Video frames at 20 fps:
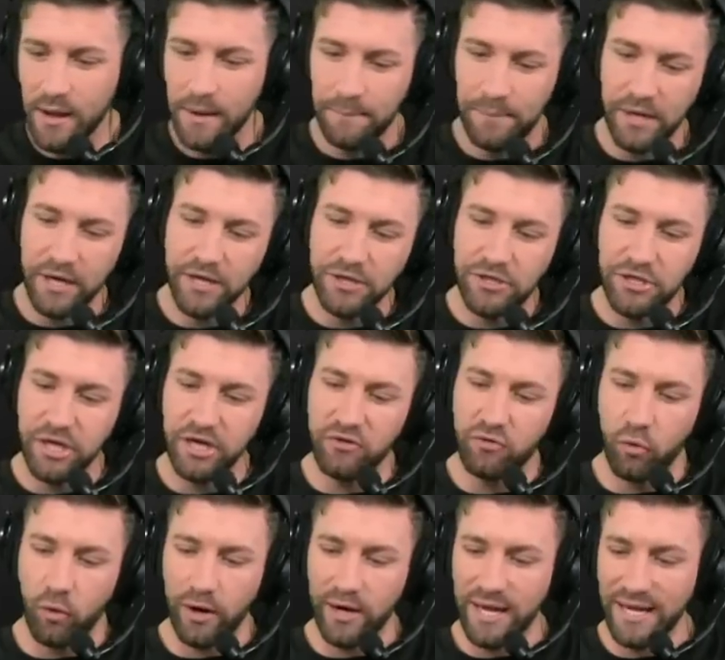PG
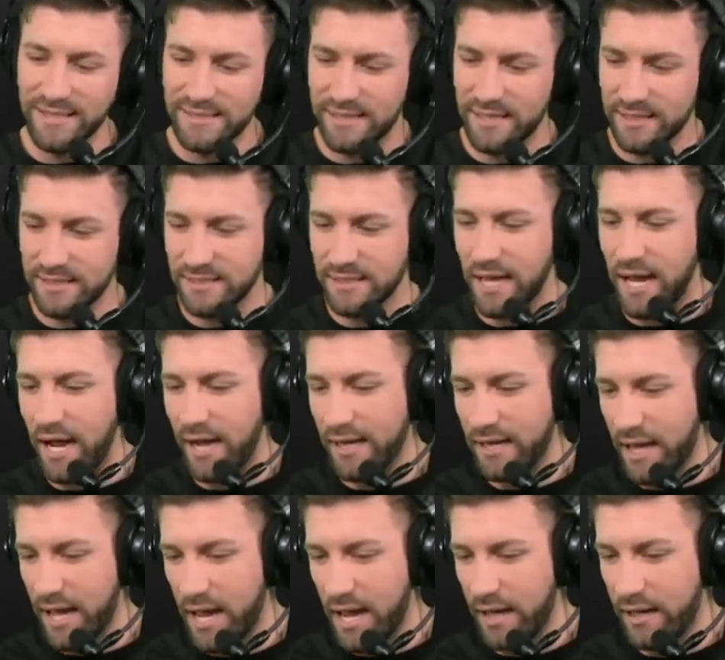
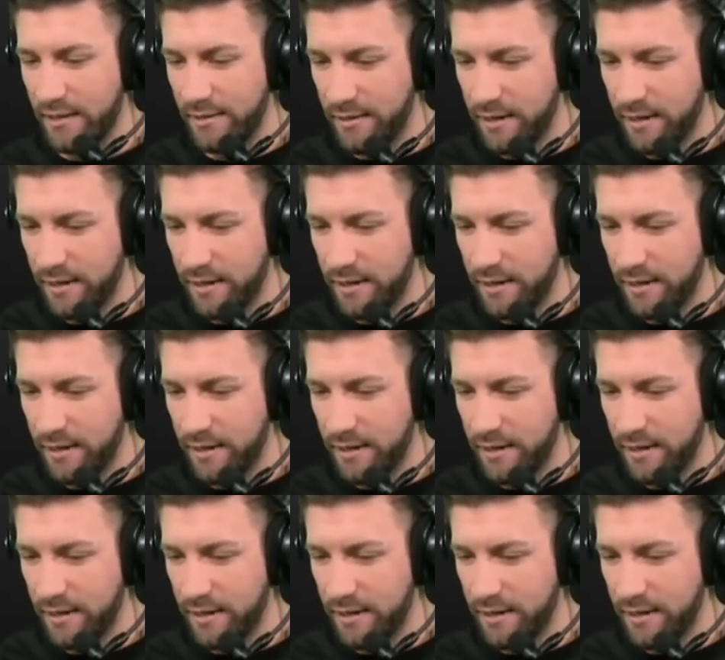2869A.